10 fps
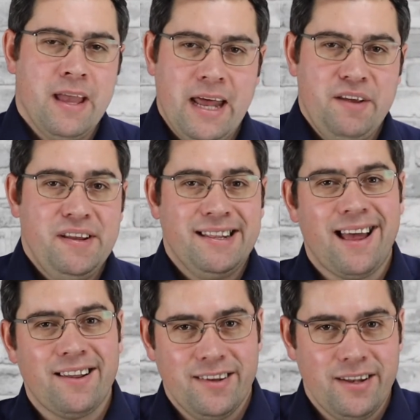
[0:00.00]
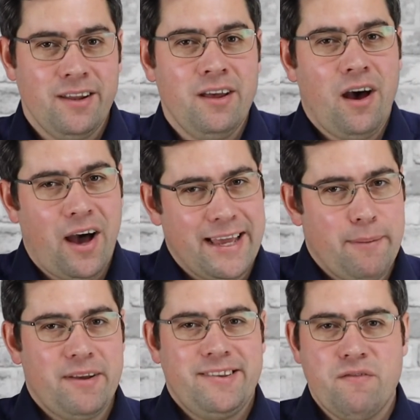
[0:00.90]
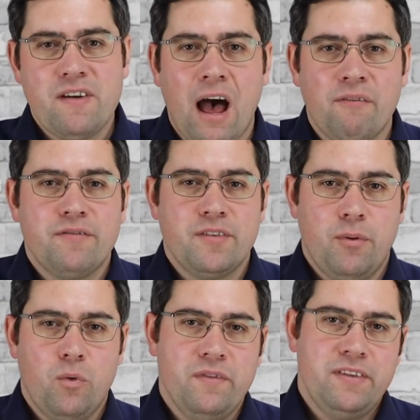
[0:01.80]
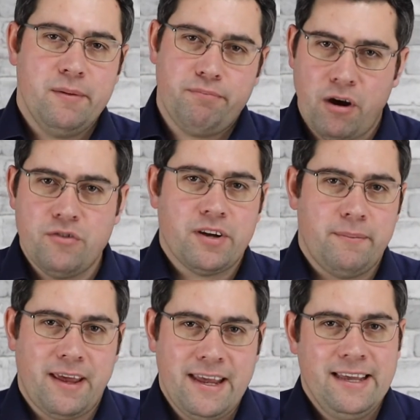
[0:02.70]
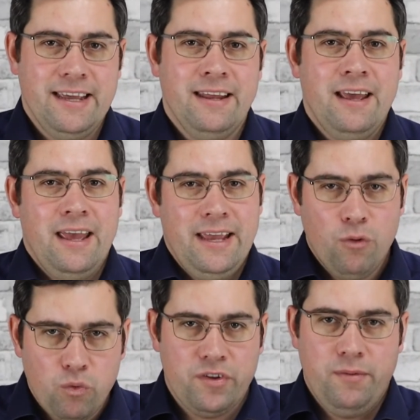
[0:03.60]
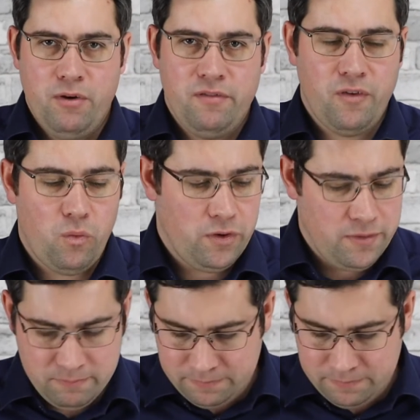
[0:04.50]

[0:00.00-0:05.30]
And if it doesn't, I get myself comfortable with the approach I'm taking in order to move forward.